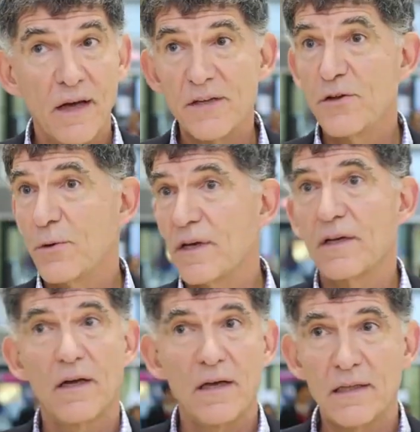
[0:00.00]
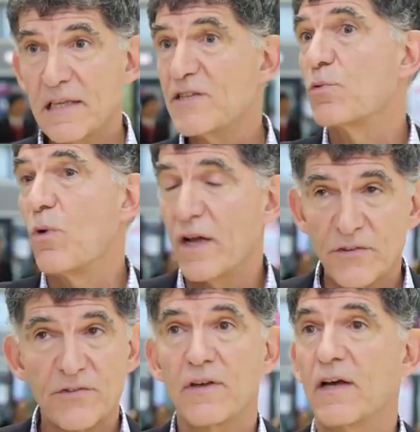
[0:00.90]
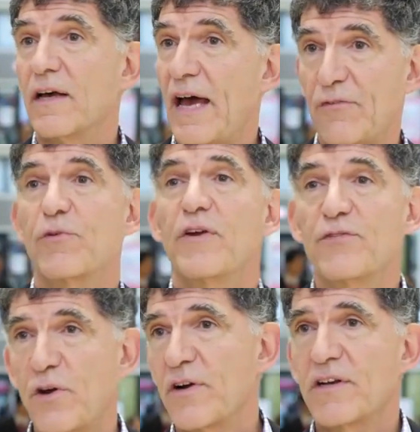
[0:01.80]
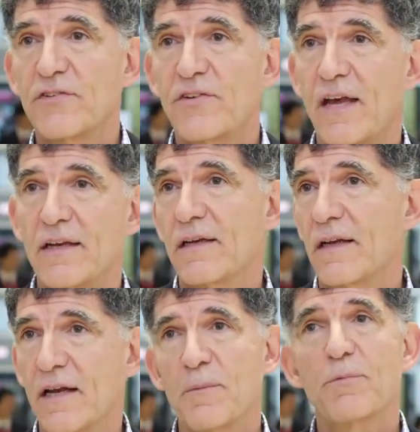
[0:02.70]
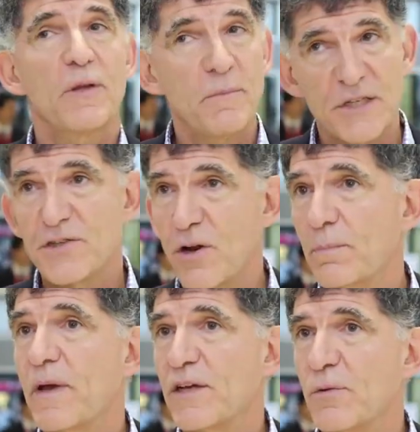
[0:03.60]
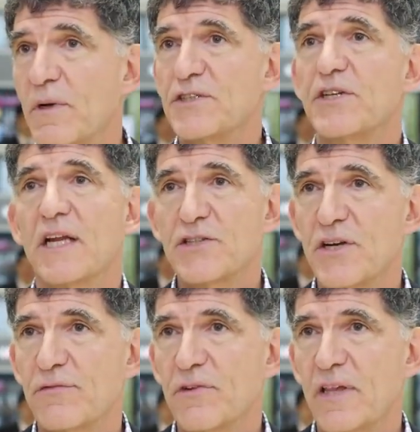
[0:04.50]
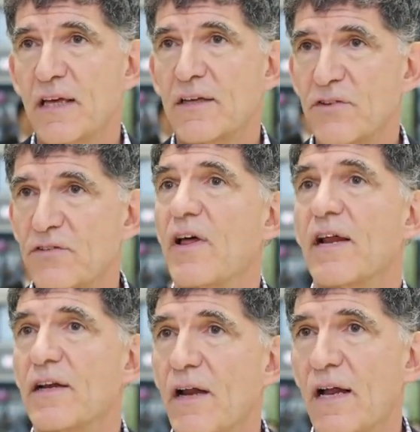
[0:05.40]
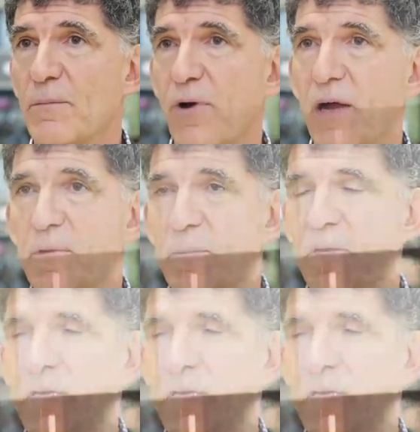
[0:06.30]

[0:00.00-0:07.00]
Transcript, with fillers: I do it uh, at least once uh, after I've started a statin, and I pretty much don't pay too much attention after that because it's not, not a problem.